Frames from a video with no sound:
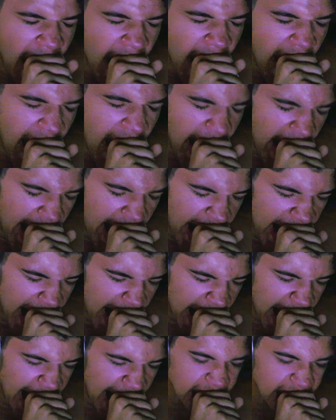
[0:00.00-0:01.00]
Hmm.
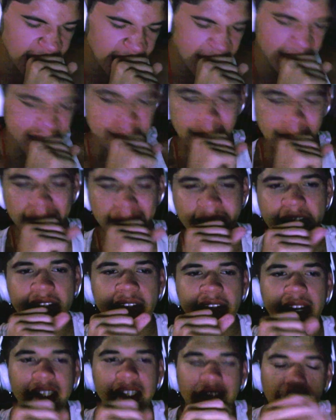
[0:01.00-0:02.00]

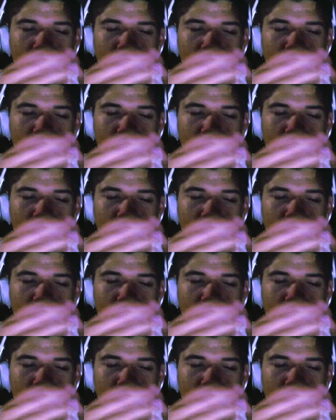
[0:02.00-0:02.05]
But